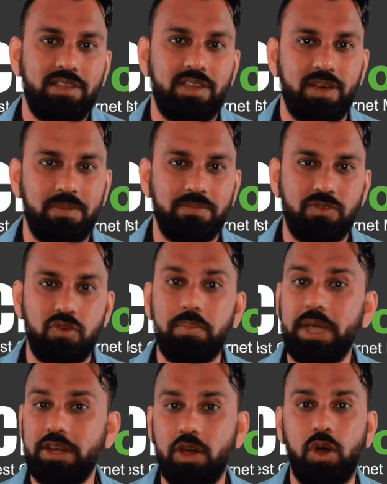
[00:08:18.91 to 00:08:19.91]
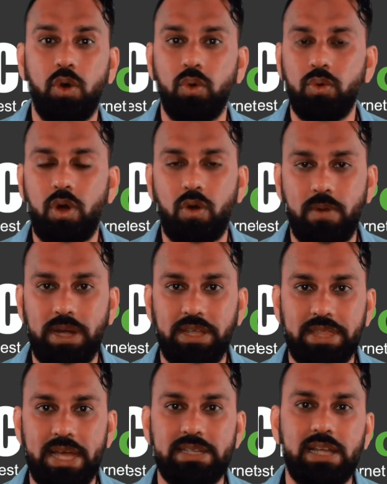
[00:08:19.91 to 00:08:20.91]
you may know already that
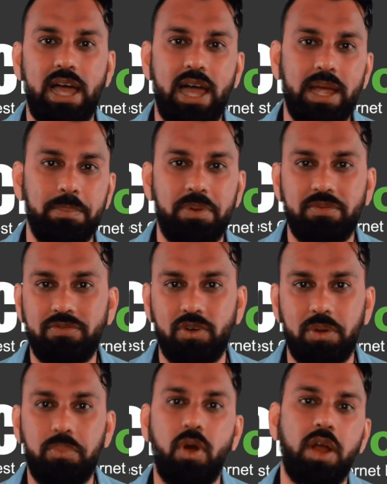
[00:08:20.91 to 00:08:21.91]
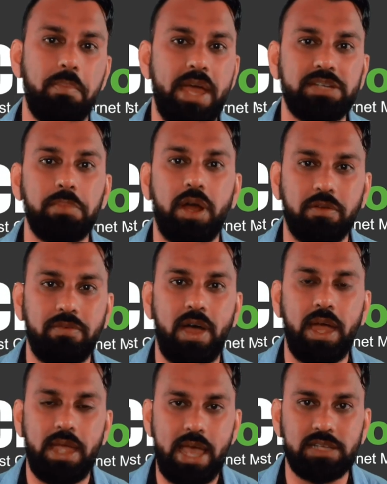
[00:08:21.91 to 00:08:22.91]
I prefer broad match modify
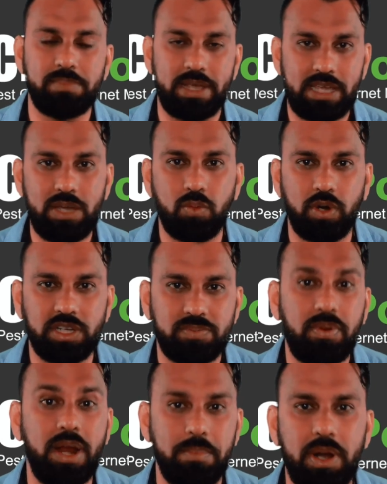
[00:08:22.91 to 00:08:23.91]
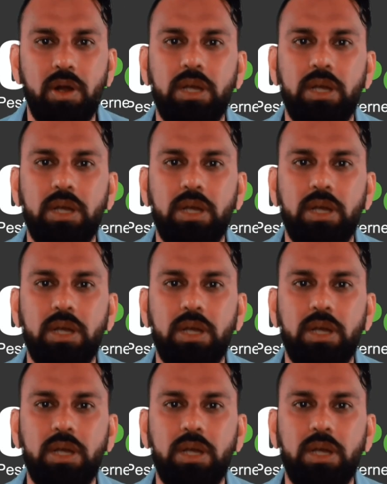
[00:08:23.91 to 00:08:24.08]
as my keywords primarily.